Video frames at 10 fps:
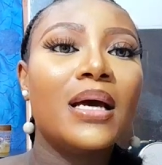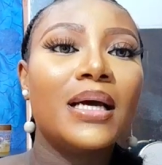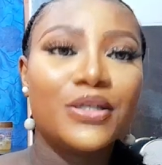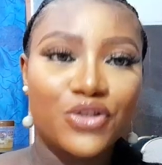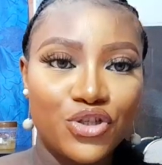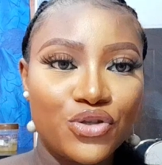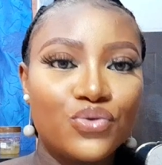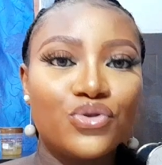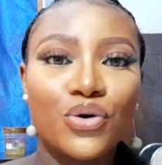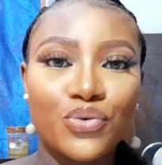It's you,
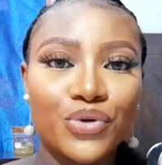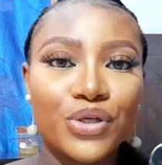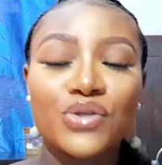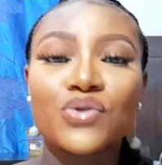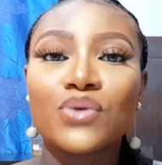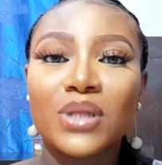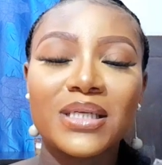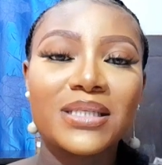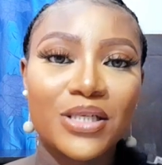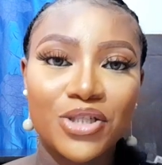you're growing. So
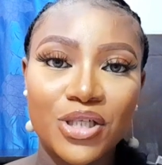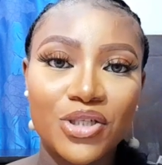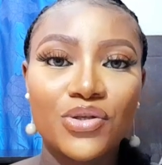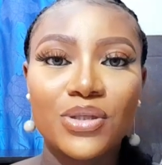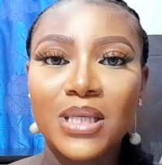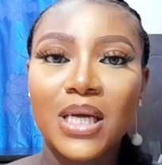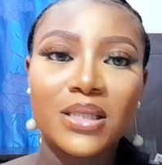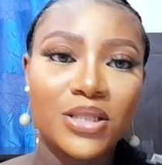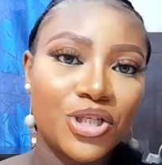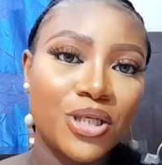things are changing, your style
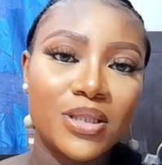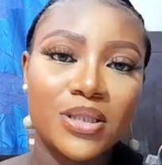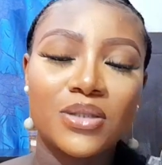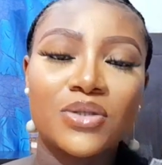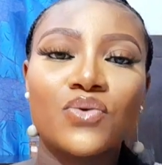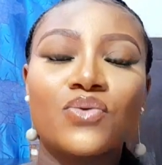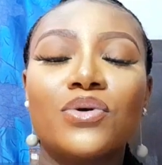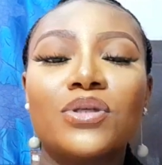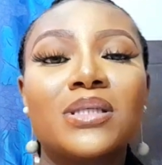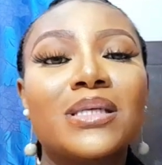is changing. So
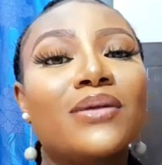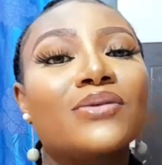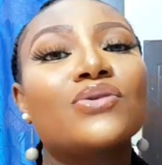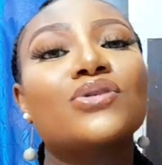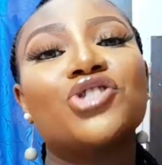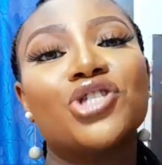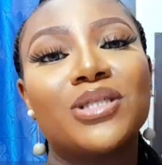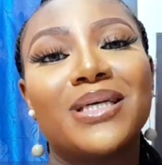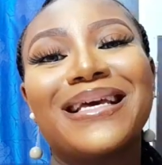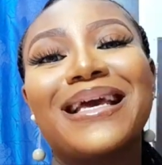your style is going to change
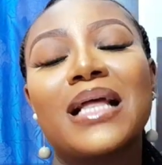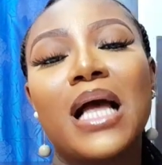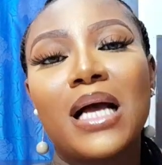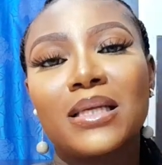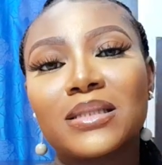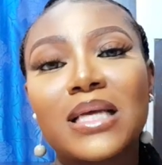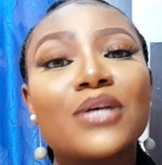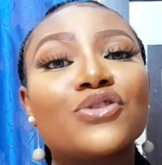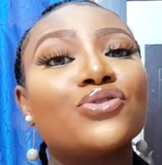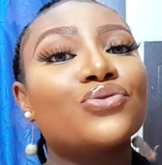and enhance
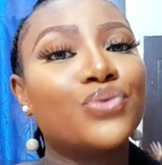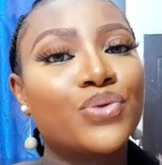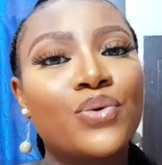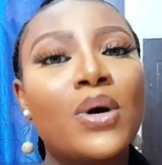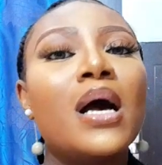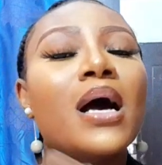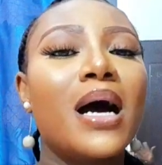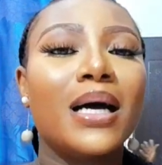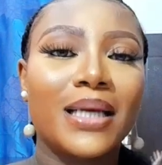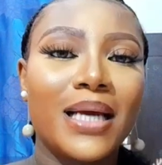as you grow
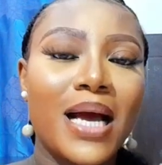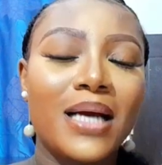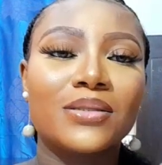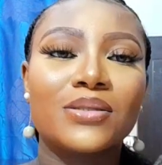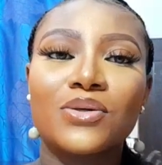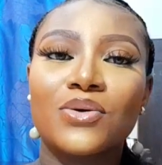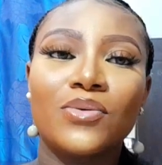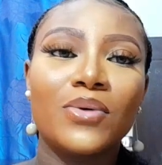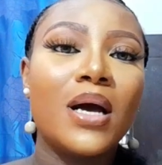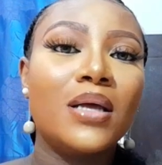and enhance. So
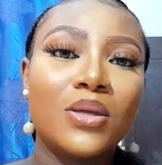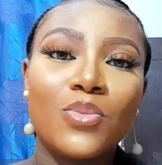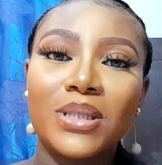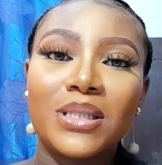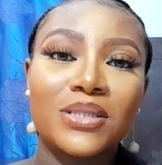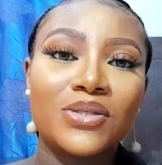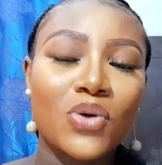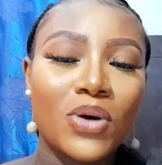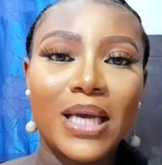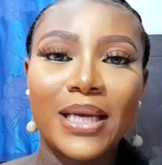nobody is
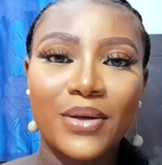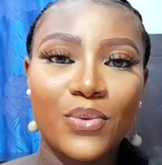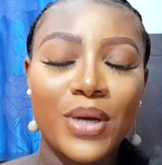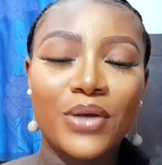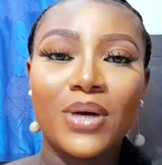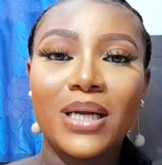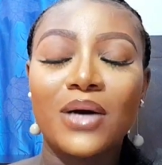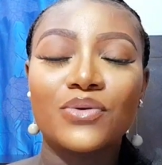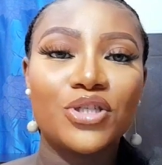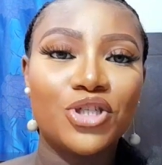stuck anyway. You're
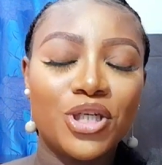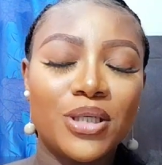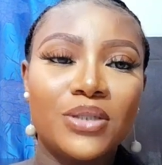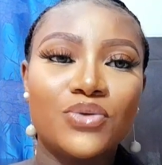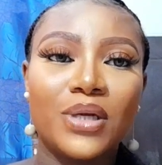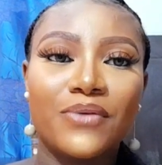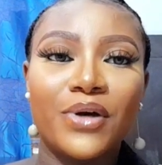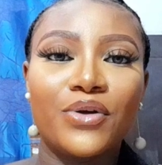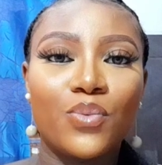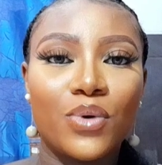allowed to change whenever
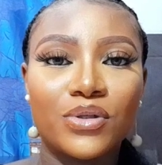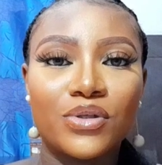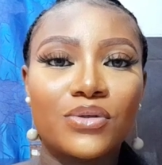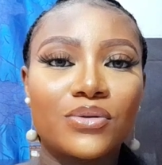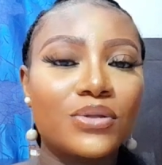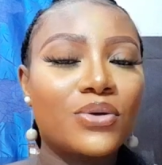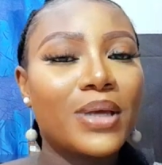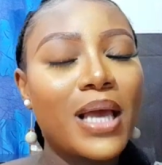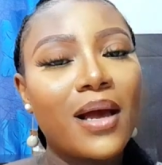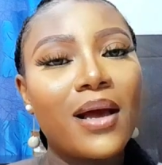you want to. So yeah.